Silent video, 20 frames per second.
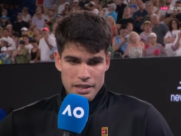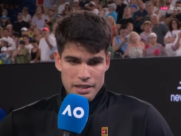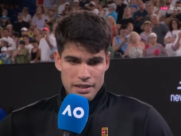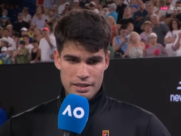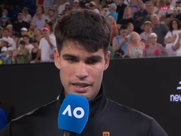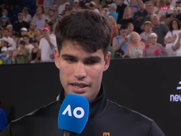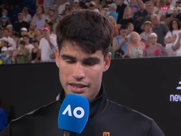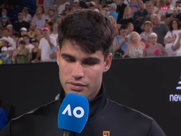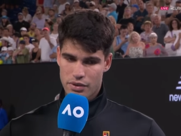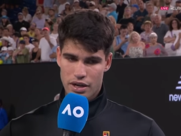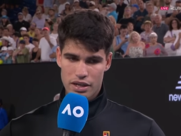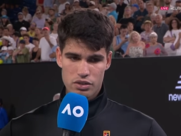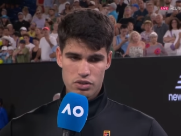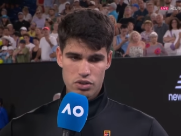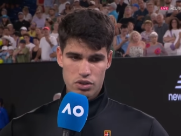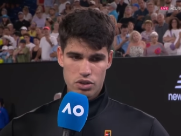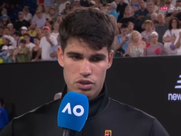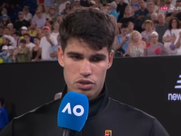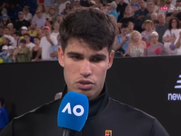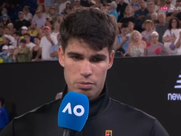yeah, trying
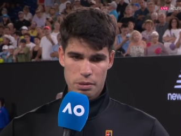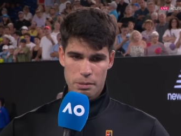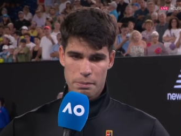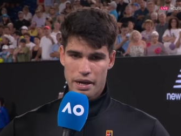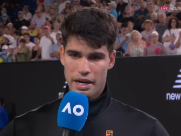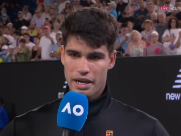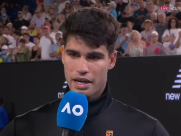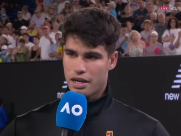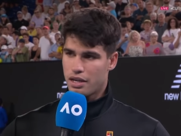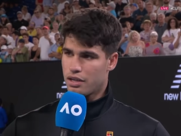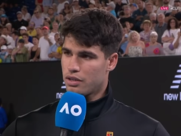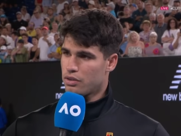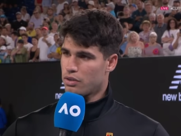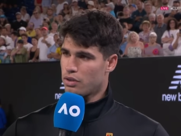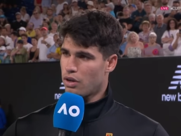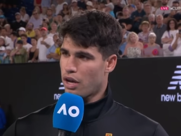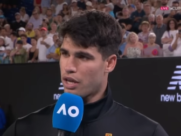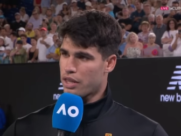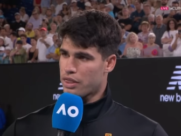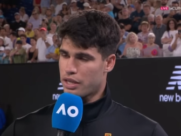to be better. You
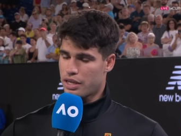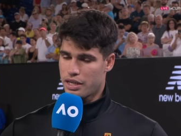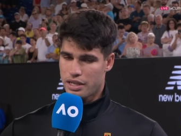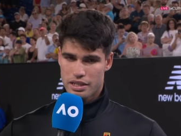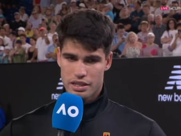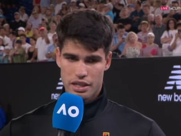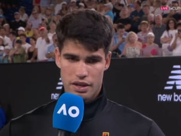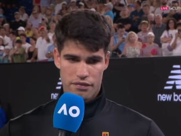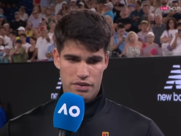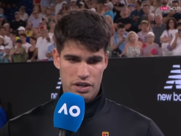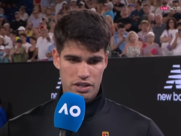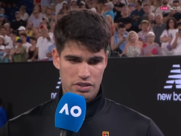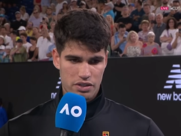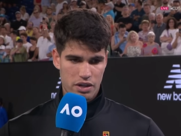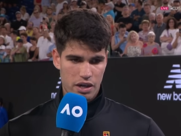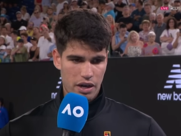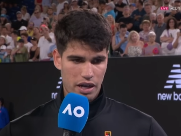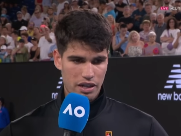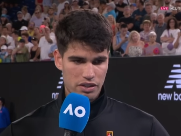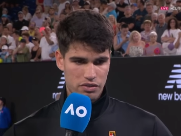know, I think in the first
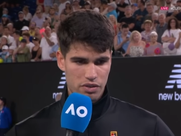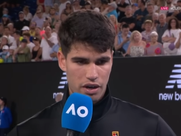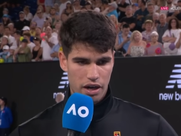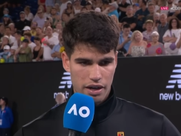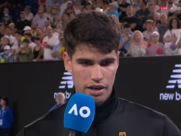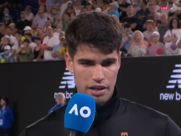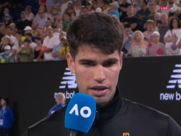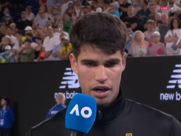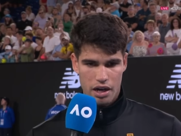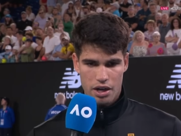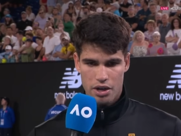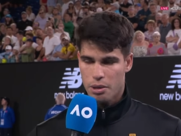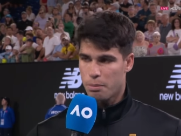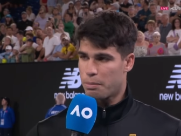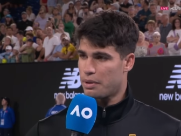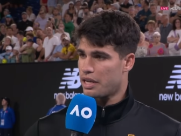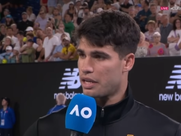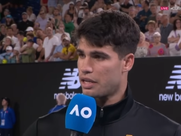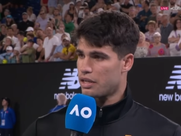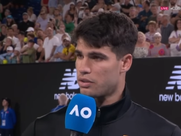round I struggled a little
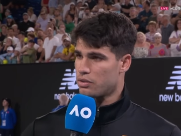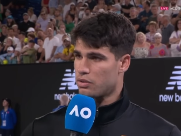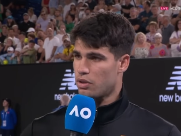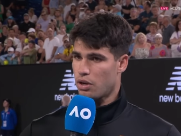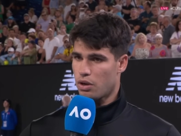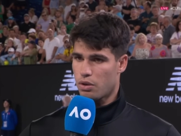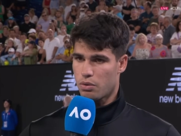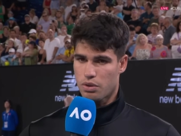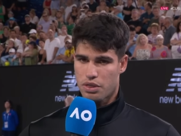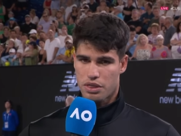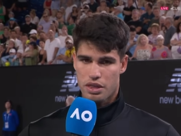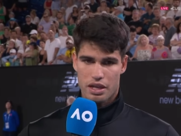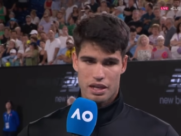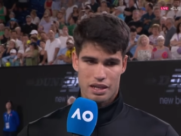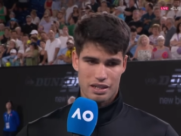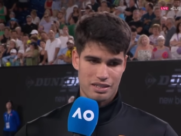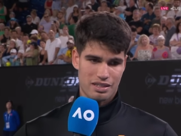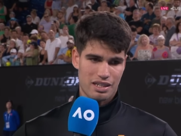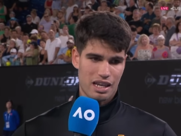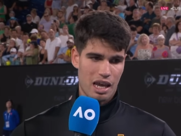bit, you know, with
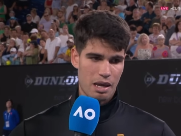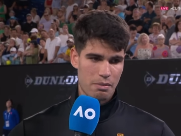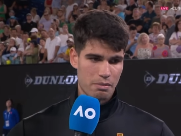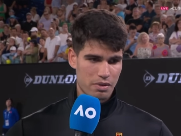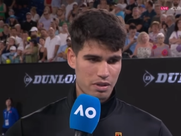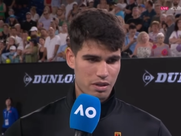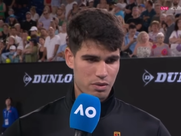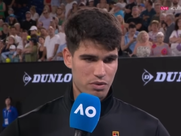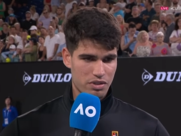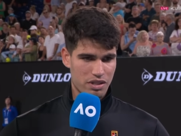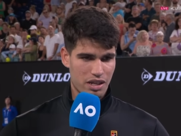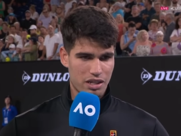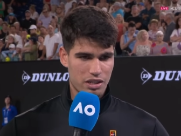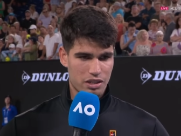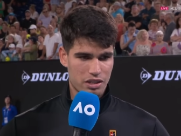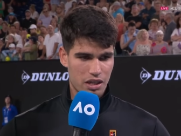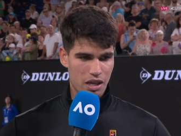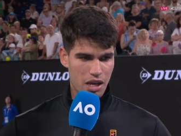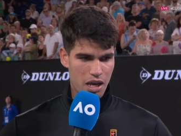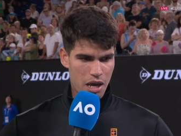his game. Richard
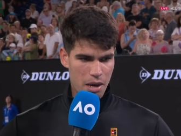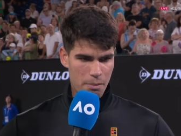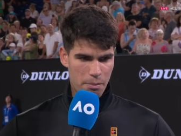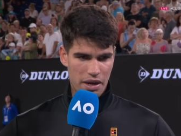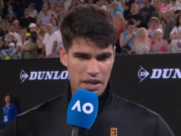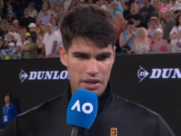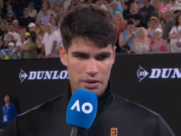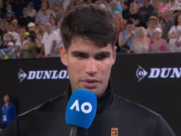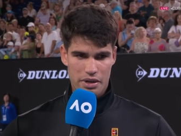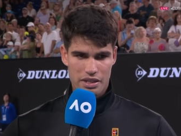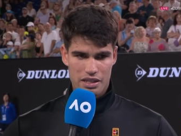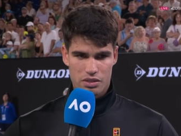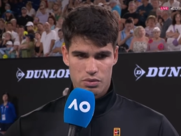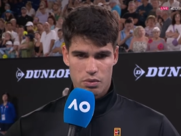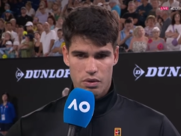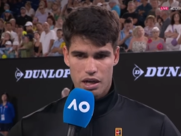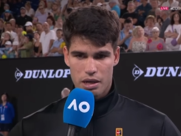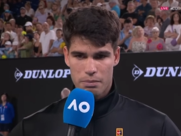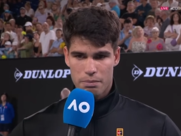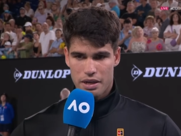is playing great as
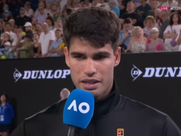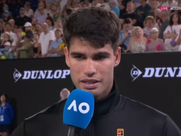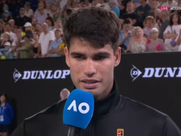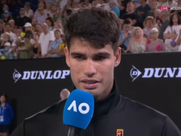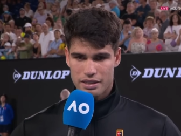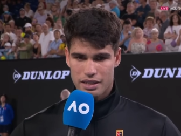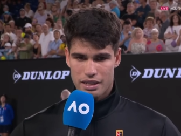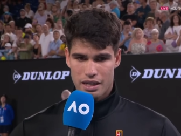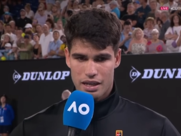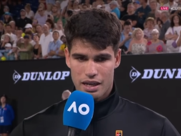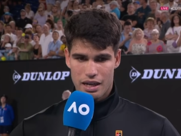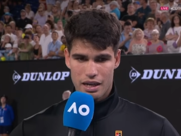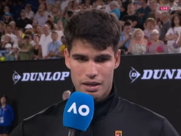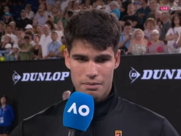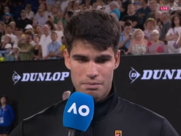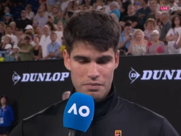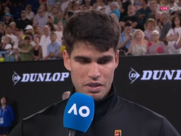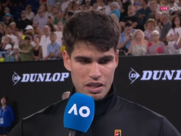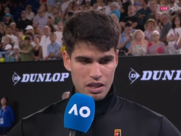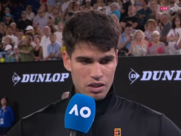well, but
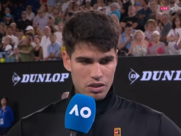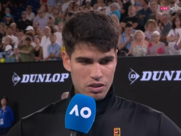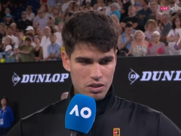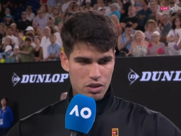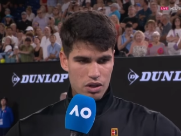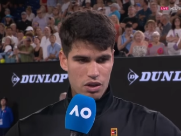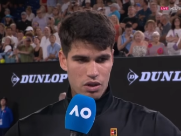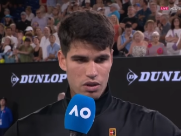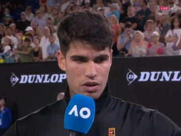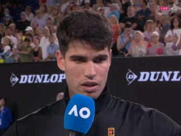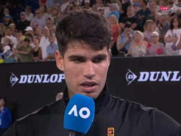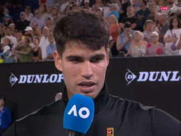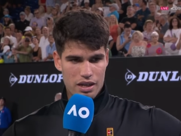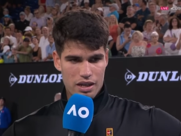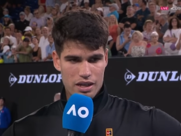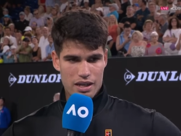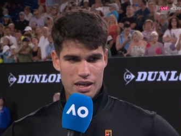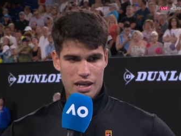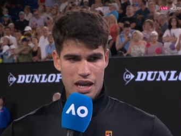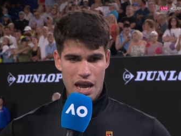you know,
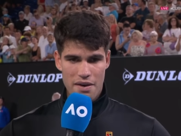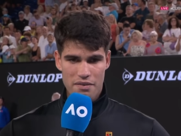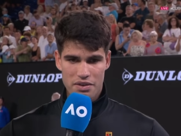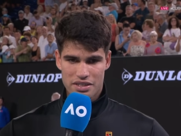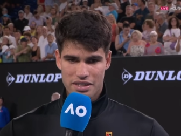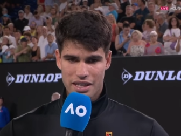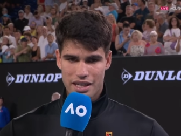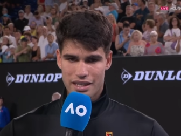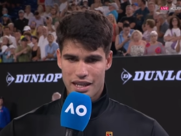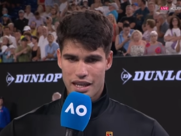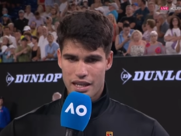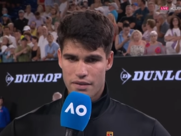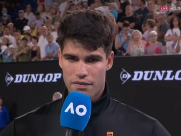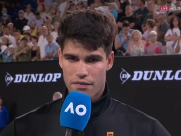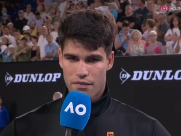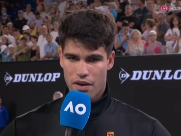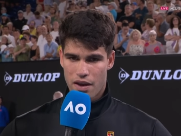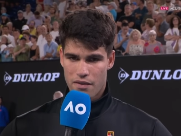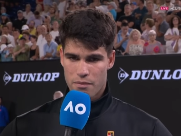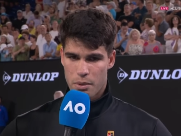every set
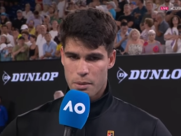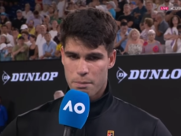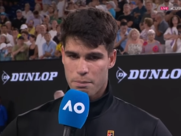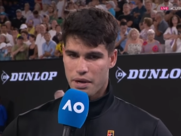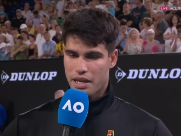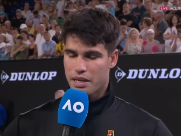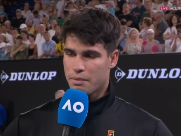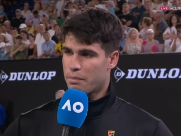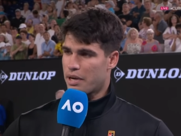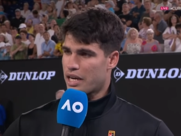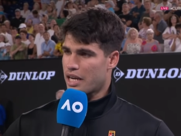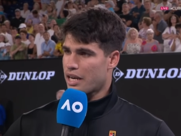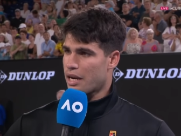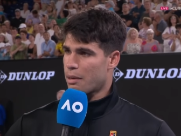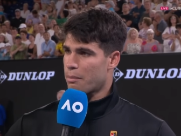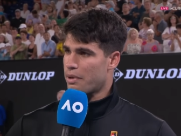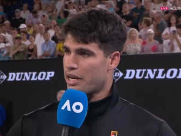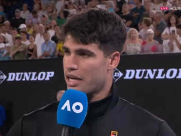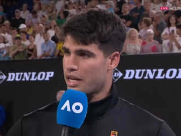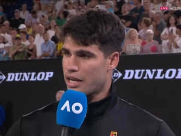I've been playing better
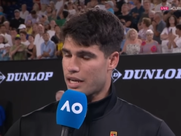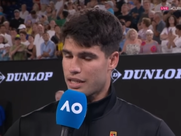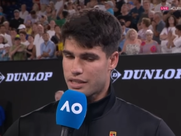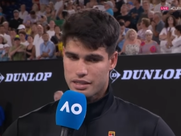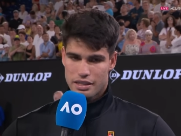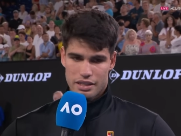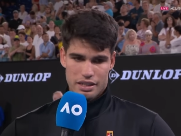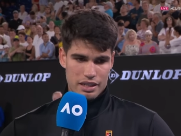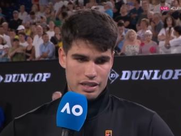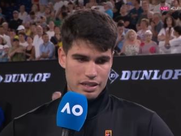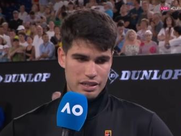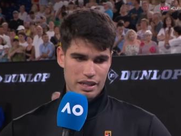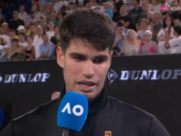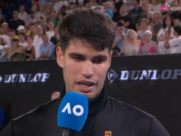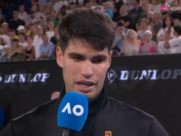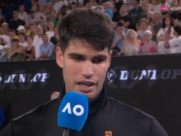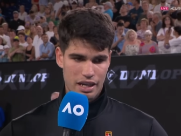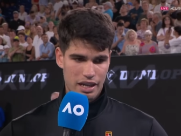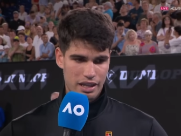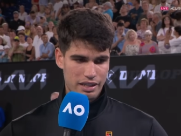and better, and
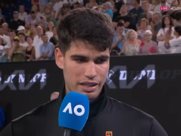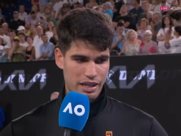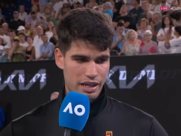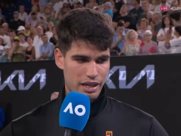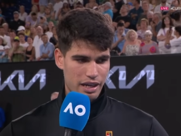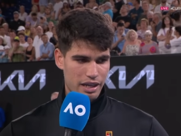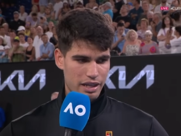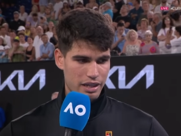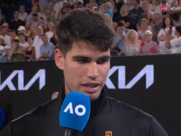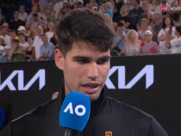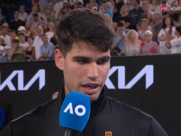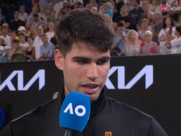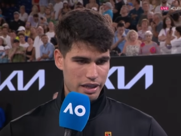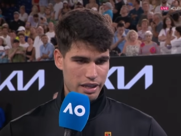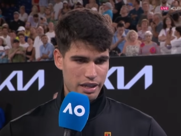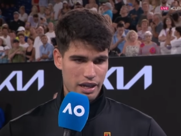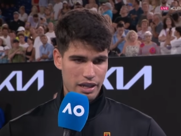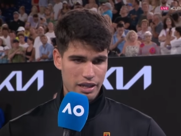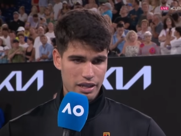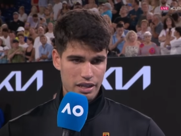yeah, at the end I
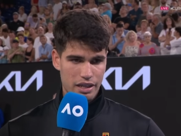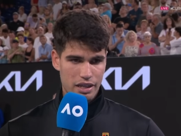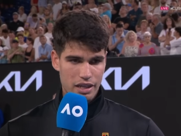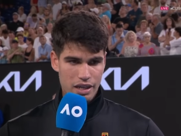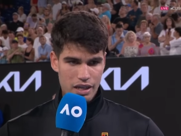think